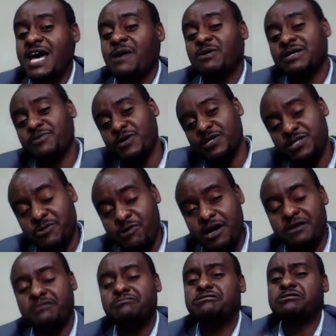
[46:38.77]
What about this one?
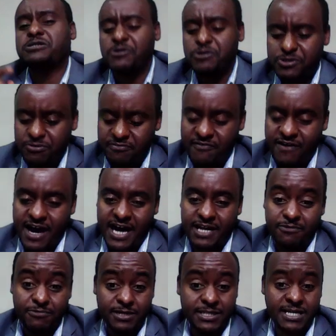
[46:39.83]
This is also fine.
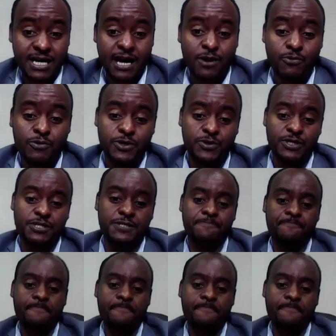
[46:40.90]
We'll see how we do it.